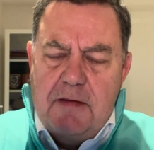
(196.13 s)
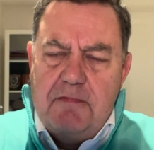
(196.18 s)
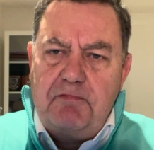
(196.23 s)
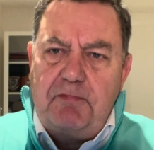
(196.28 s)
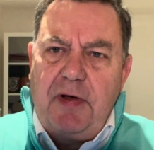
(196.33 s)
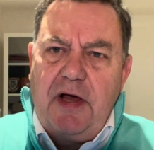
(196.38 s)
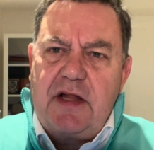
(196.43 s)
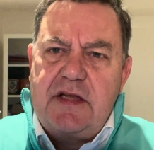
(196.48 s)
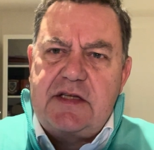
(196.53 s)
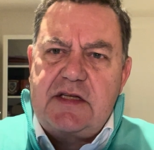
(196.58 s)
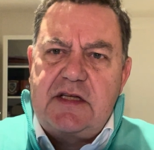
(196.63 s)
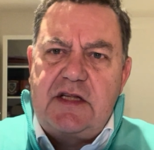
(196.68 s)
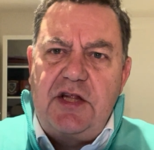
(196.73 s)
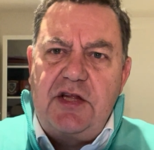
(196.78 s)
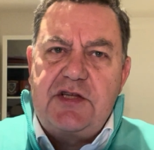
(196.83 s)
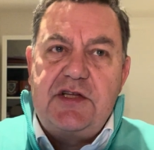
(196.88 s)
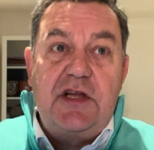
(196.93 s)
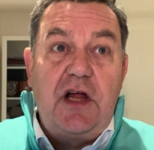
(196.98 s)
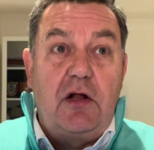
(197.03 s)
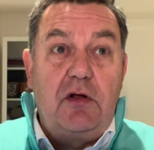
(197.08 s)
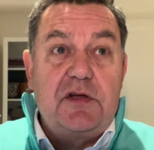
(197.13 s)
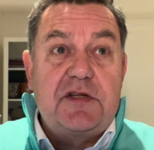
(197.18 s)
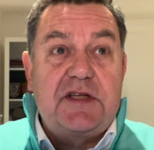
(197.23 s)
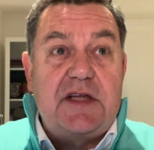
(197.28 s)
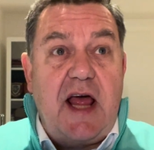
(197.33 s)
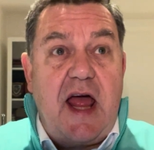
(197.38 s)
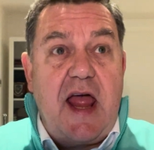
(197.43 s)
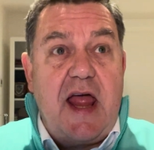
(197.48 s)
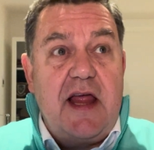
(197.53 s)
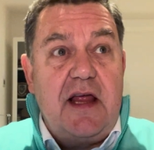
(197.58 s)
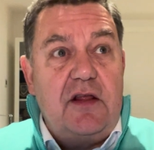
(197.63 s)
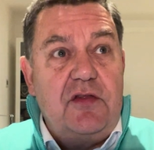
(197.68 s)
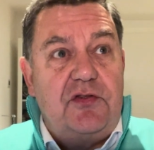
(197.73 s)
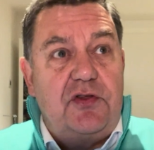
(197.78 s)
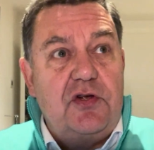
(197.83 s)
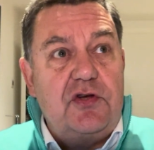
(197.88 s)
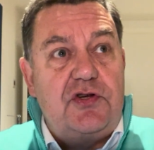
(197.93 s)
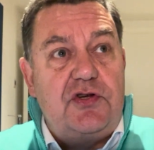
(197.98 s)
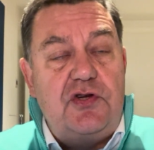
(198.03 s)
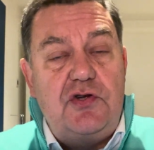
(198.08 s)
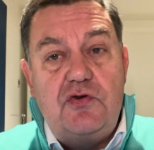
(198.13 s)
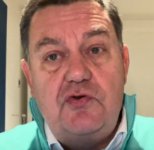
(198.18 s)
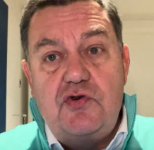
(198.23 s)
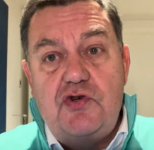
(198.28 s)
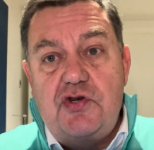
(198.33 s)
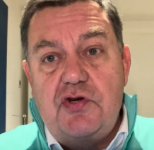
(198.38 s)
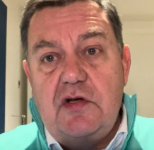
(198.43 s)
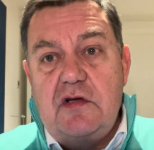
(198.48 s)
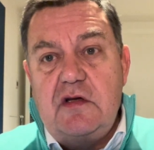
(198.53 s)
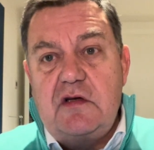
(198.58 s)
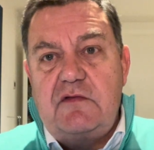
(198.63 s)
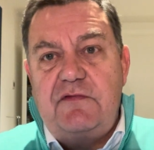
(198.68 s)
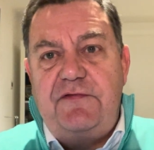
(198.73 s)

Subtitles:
But there's an old saying that you shouldn't